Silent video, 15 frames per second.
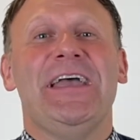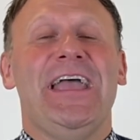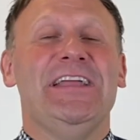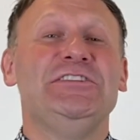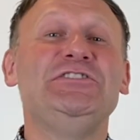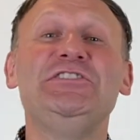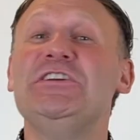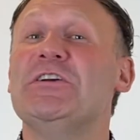
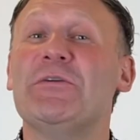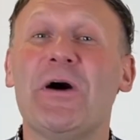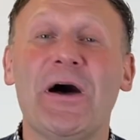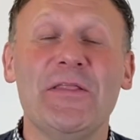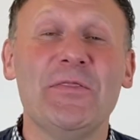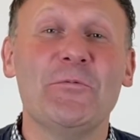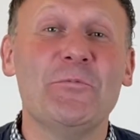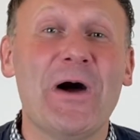and cheer
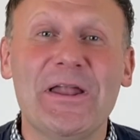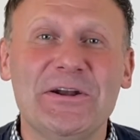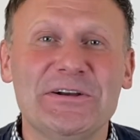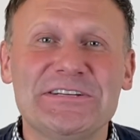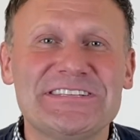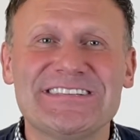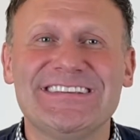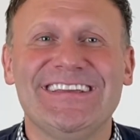on the
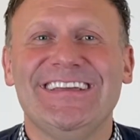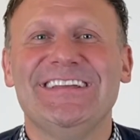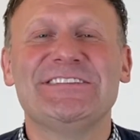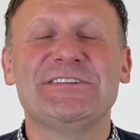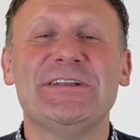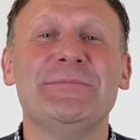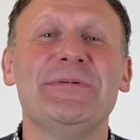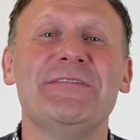runners.
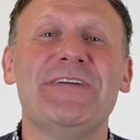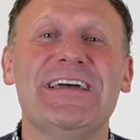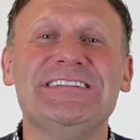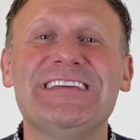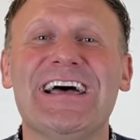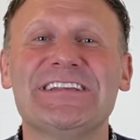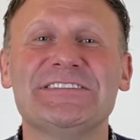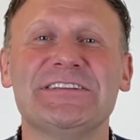It's going to be a
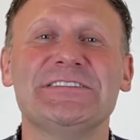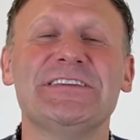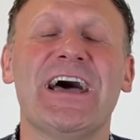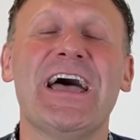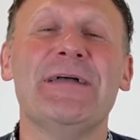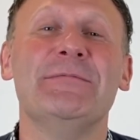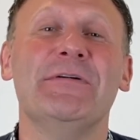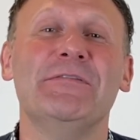fantastic
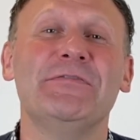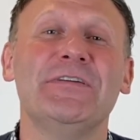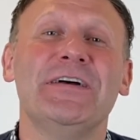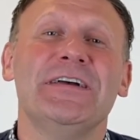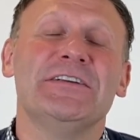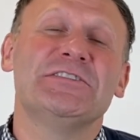time of